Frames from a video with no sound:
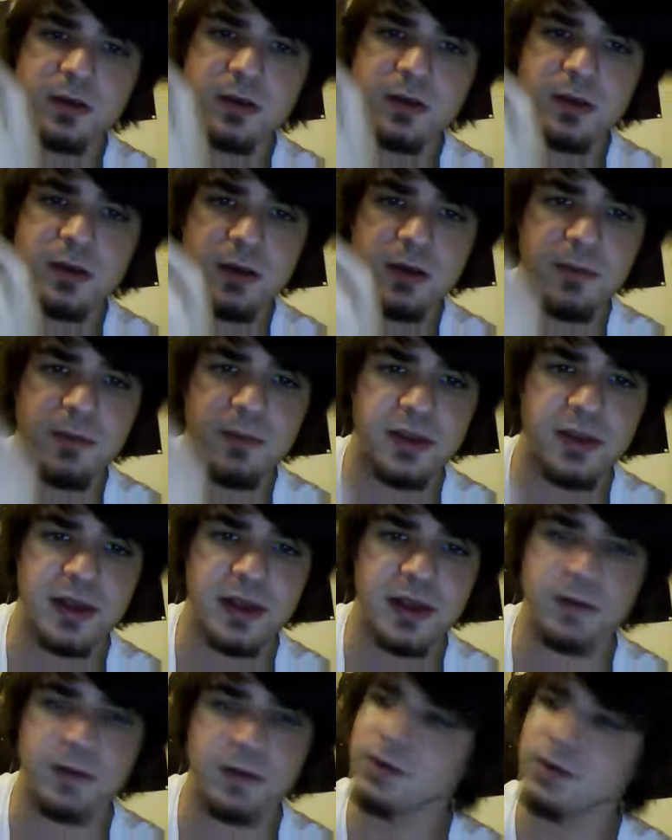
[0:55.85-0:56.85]
up and
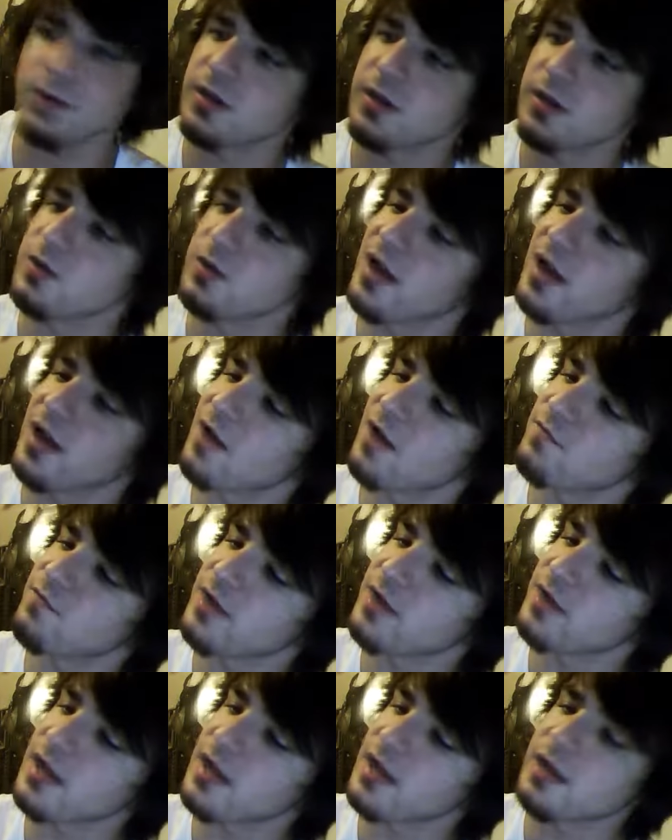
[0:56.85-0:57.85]
down. You have
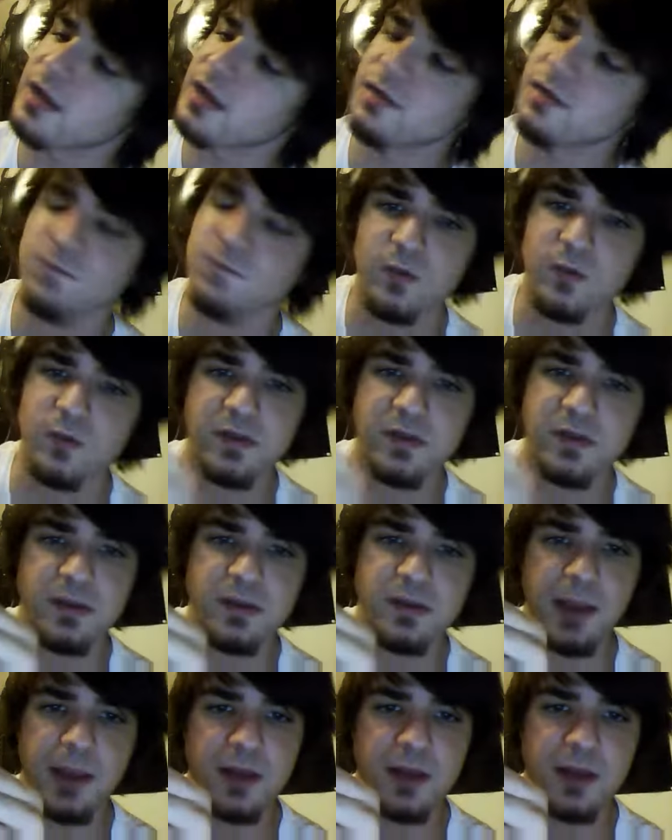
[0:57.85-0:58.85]
a voice
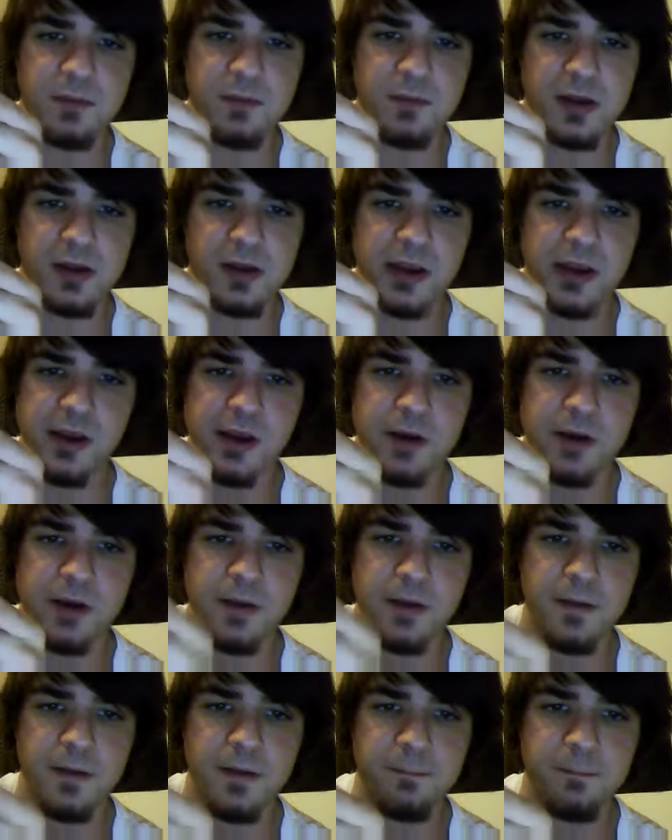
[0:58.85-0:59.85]
command button here,
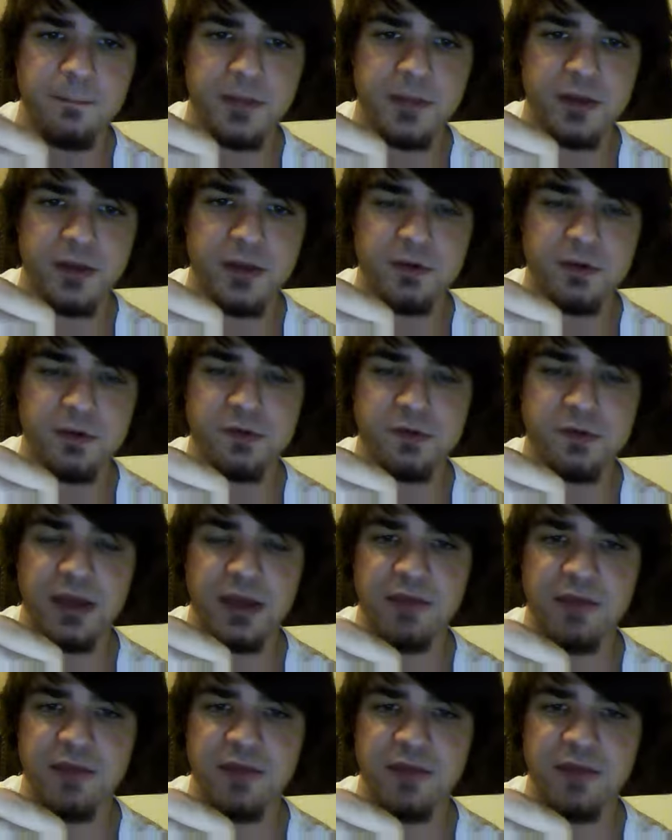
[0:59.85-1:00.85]
and you also
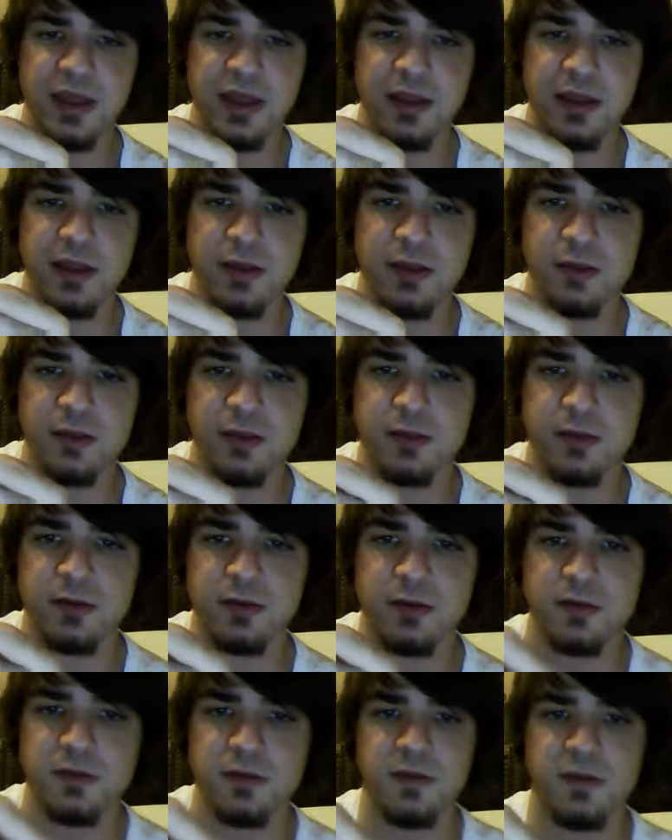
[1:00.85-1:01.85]
have a
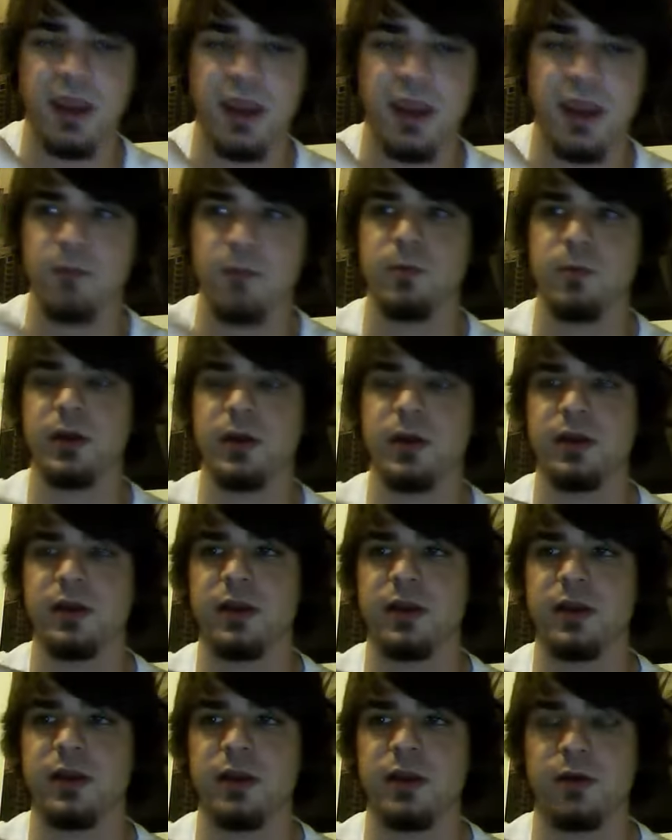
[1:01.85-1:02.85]
camera button
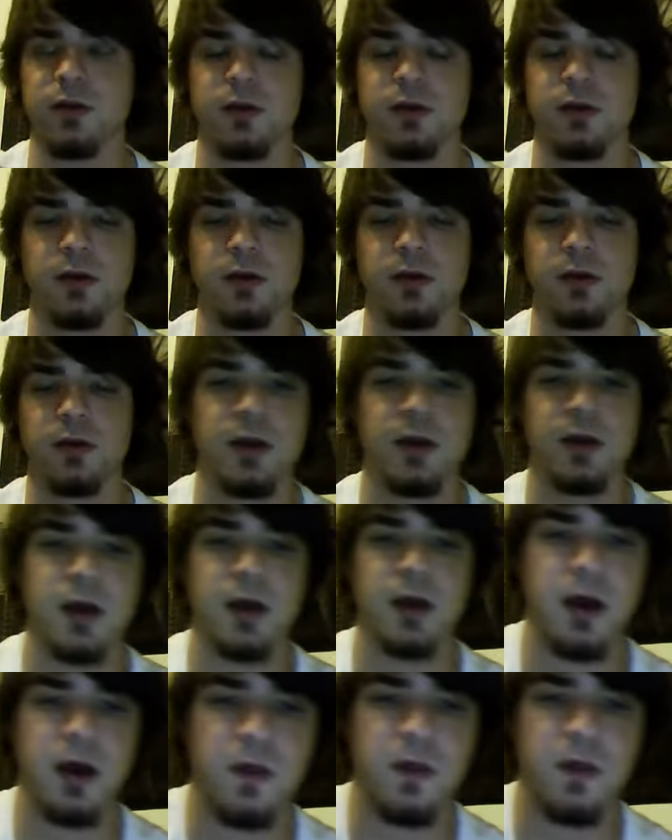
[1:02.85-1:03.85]
here. On the